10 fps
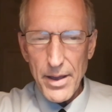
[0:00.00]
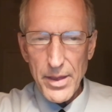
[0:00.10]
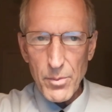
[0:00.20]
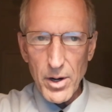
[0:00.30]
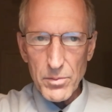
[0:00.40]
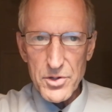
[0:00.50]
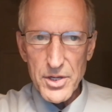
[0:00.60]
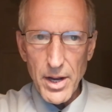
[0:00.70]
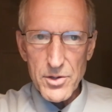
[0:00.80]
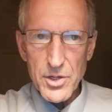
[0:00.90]
They went on to
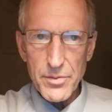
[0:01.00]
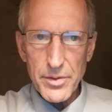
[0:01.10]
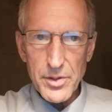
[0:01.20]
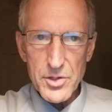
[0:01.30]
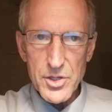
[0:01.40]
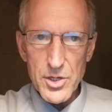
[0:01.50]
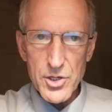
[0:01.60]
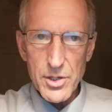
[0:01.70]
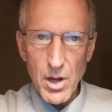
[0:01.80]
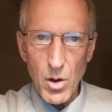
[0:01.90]
say also that the
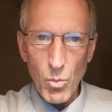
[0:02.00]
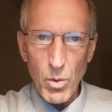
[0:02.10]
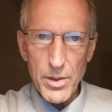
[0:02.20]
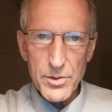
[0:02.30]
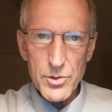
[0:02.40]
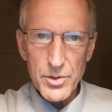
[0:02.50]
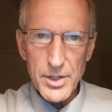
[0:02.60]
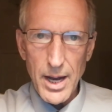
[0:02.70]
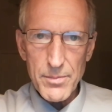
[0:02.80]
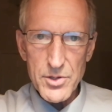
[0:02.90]
decision on whether to
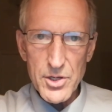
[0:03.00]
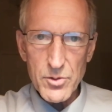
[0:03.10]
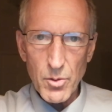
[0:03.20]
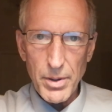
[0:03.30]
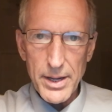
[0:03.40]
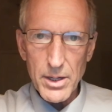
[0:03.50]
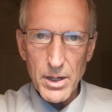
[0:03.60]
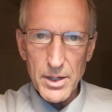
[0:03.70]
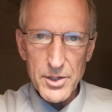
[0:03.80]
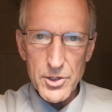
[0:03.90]
adopt the central bank
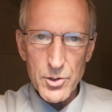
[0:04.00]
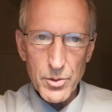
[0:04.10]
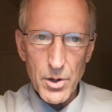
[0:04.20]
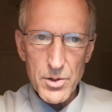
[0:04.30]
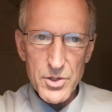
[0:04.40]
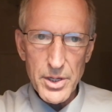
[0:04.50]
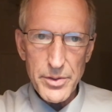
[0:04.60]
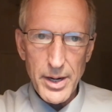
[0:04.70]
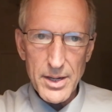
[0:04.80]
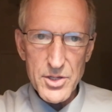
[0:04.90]
digital currency in
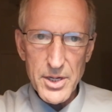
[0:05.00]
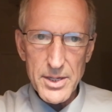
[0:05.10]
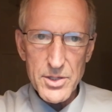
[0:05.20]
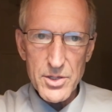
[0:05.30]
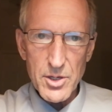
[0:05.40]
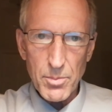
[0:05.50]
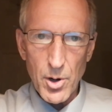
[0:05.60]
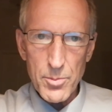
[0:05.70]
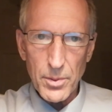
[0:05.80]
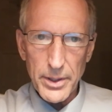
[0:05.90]
the United States is
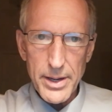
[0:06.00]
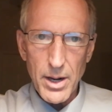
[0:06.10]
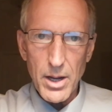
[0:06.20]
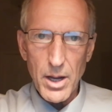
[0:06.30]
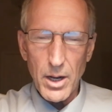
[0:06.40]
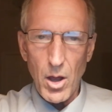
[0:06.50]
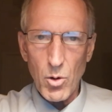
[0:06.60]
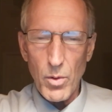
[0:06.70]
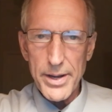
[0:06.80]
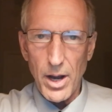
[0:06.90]
appropriately a
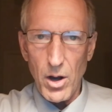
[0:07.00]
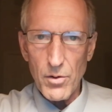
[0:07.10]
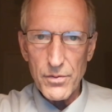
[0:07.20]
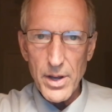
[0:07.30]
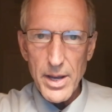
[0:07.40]
long way off.